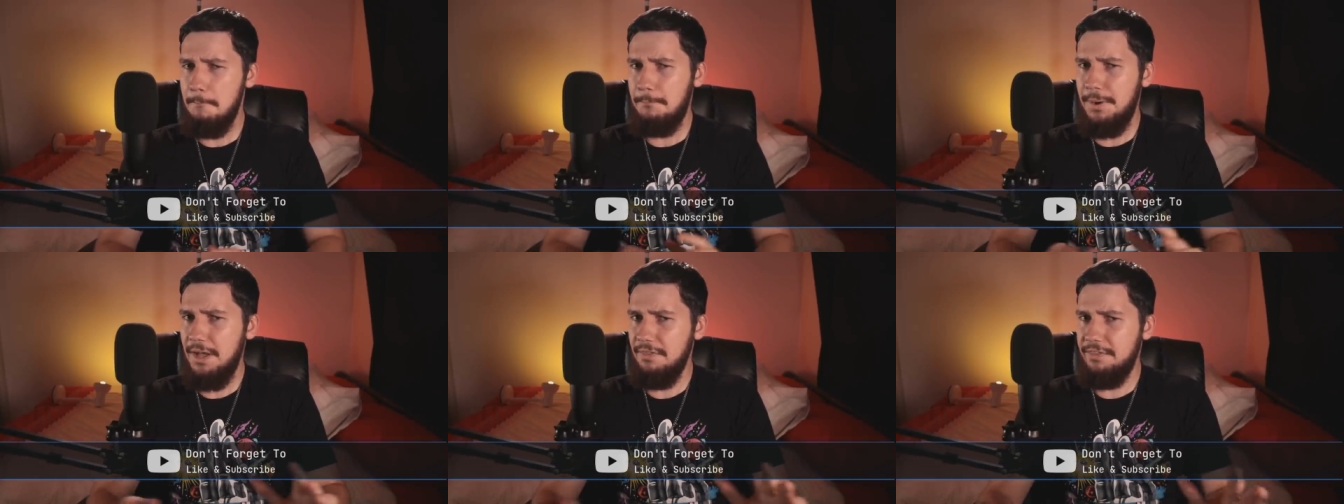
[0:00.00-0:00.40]

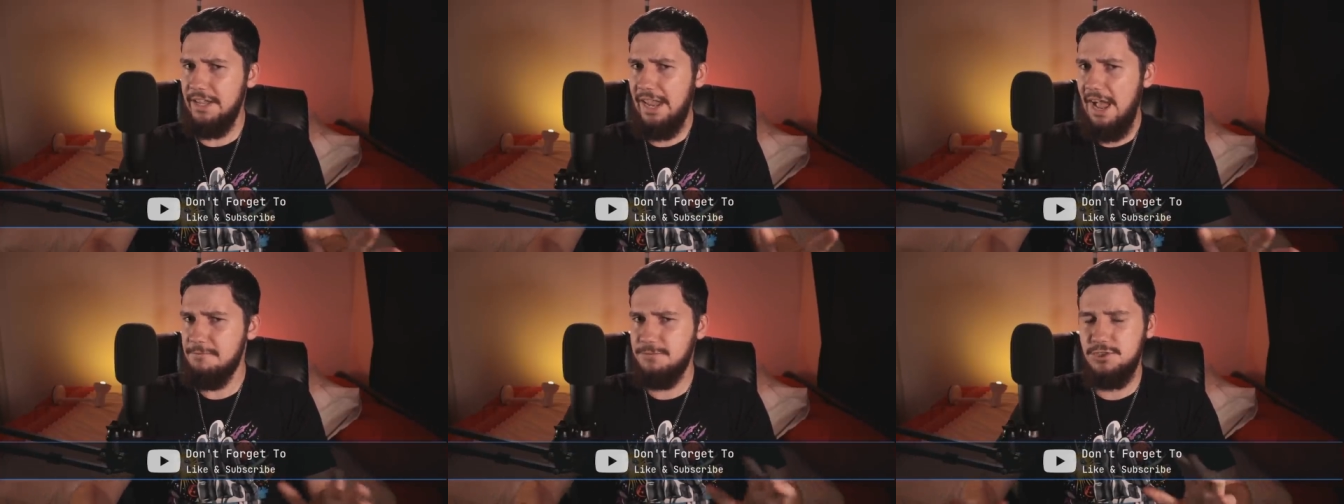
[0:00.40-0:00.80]
but
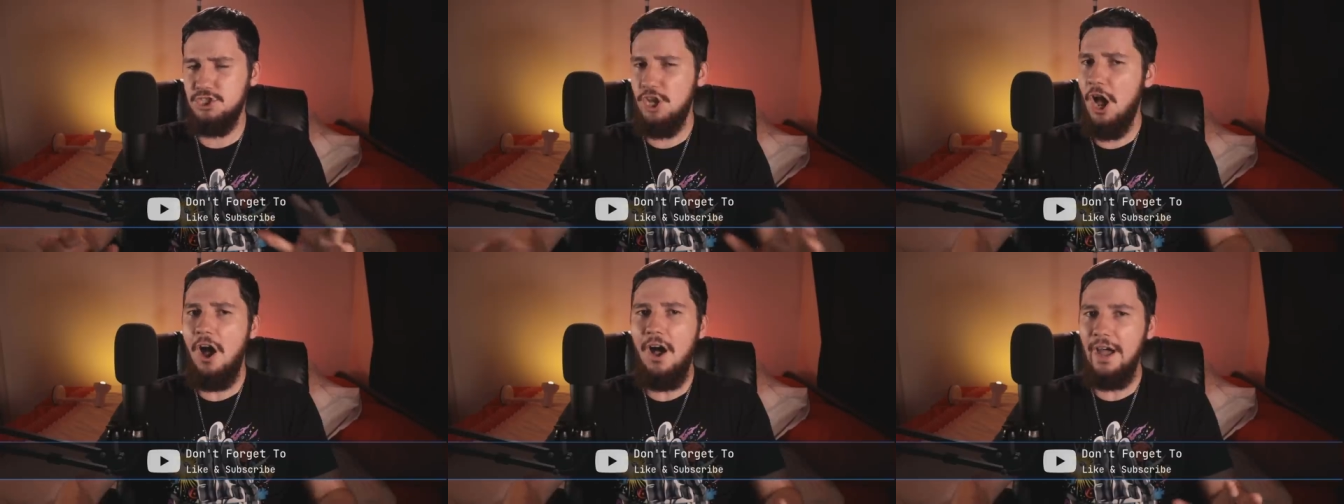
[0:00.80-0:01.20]
they have
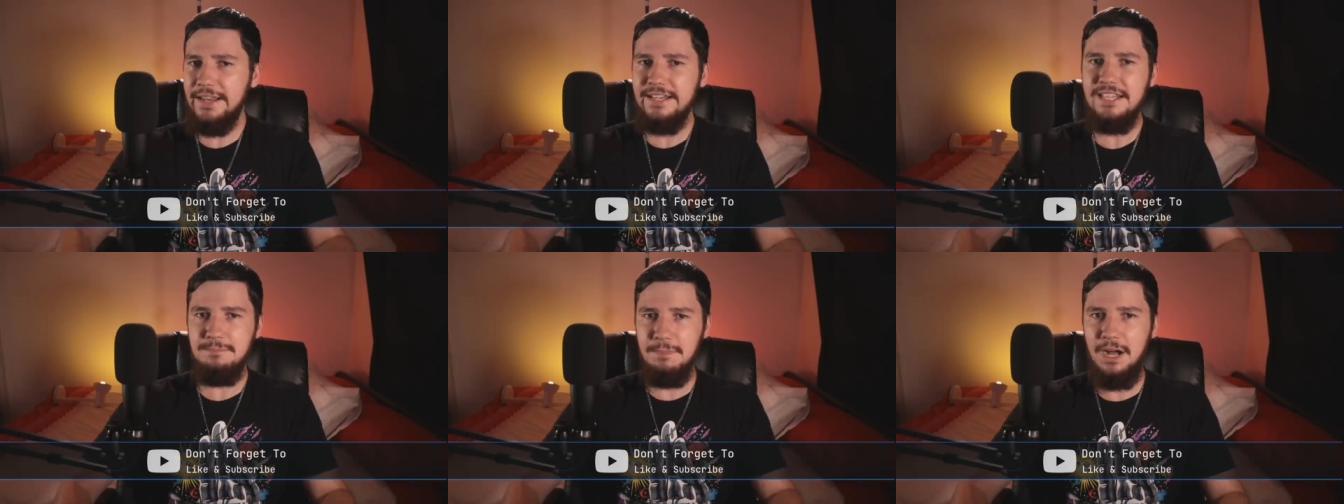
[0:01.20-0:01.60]

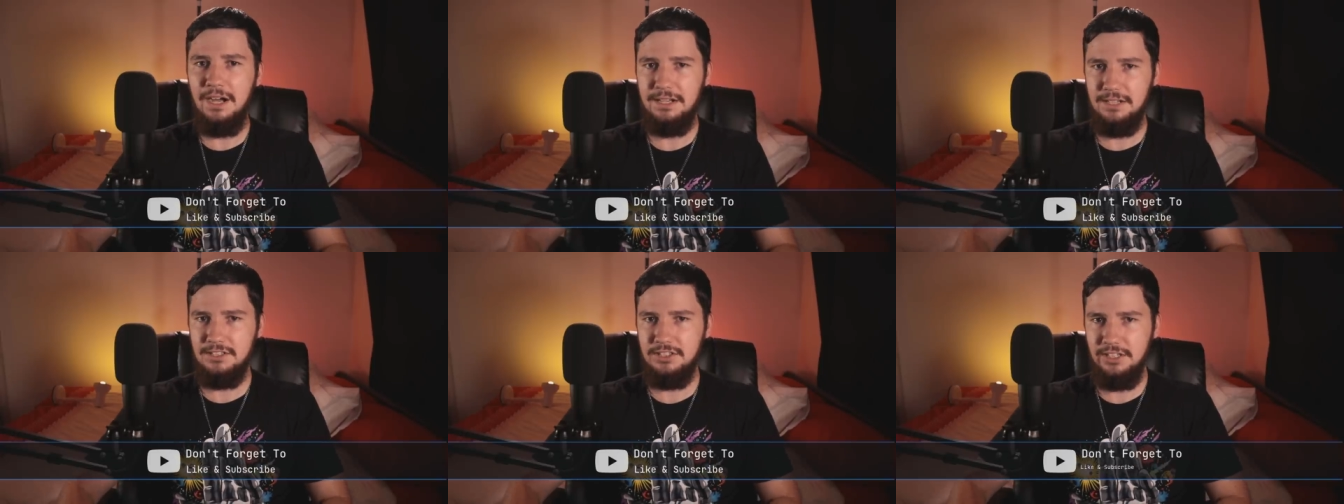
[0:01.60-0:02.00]
tiny
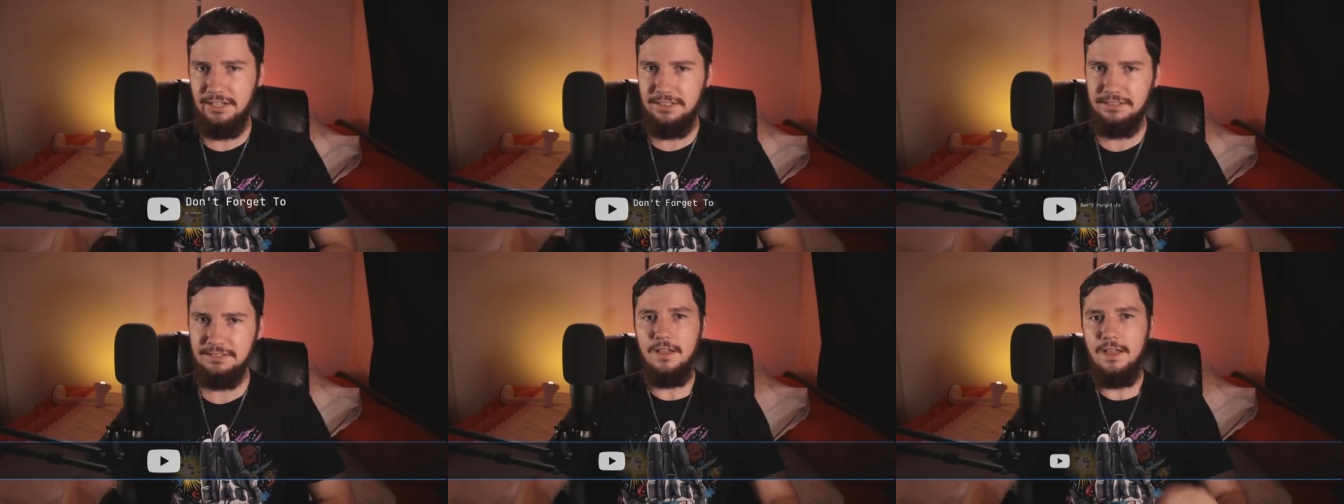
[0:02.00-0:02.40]
market
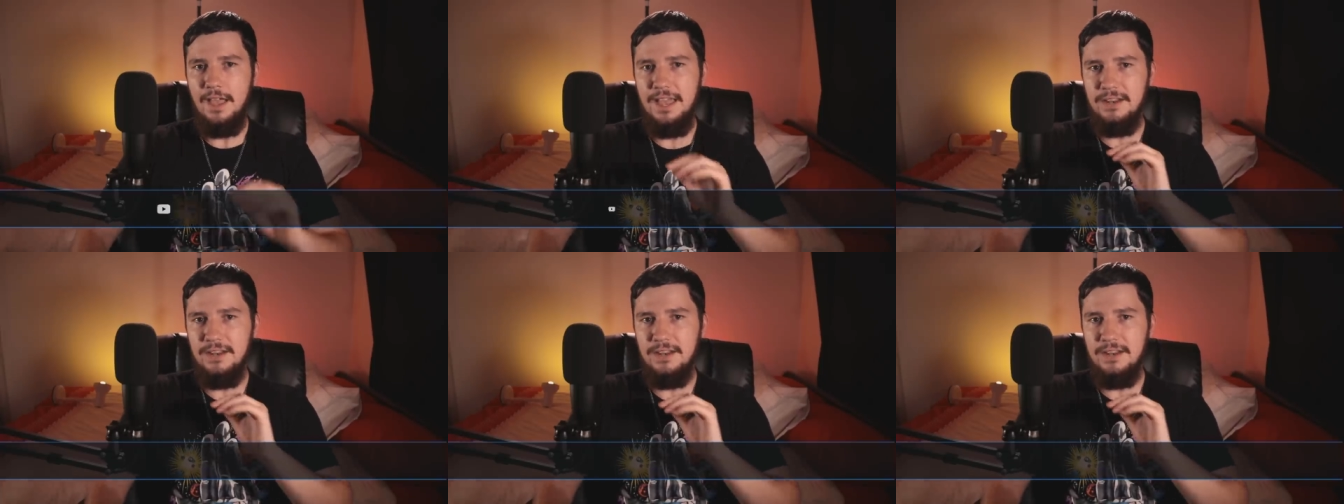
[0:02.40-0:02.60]
shares.